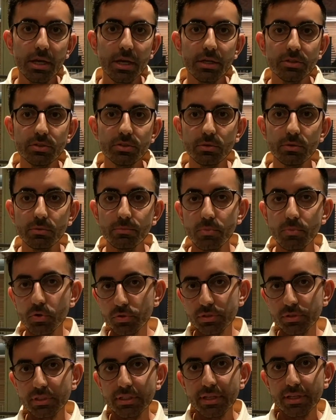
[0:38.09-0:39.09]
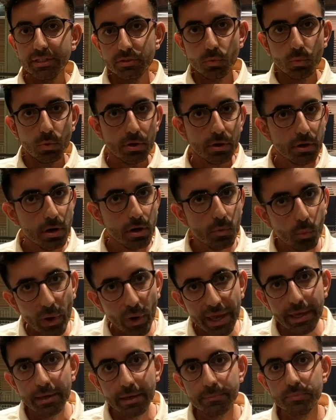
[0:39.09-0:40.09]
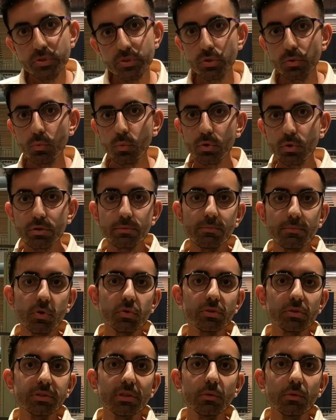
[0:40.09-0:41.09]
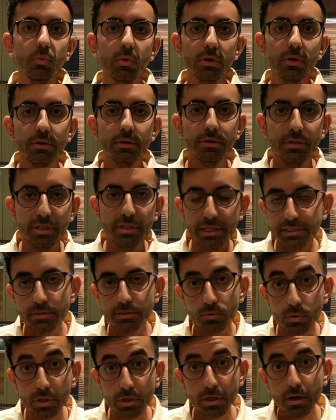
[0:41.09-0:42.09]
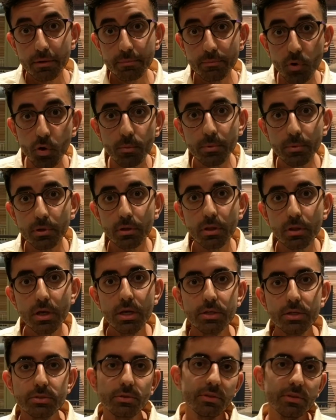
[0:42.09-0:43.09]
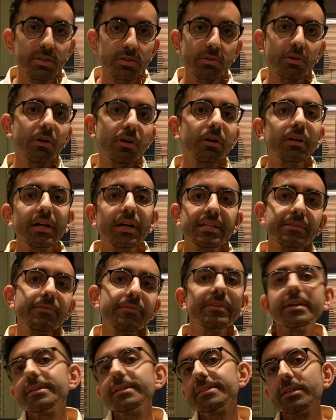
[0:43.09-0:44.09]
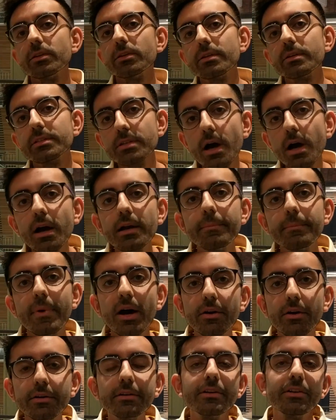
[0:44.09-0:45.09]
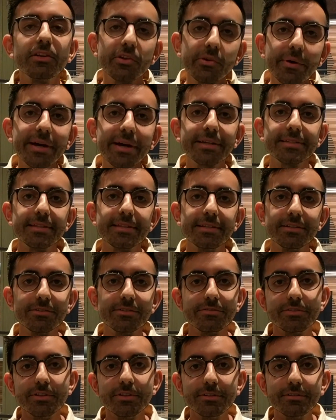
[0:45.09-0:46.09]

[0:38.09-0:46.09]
Do you mostly like to work on web? Do you like to work on mobile? So these are all kinds of things that you could talk about in a UX interview.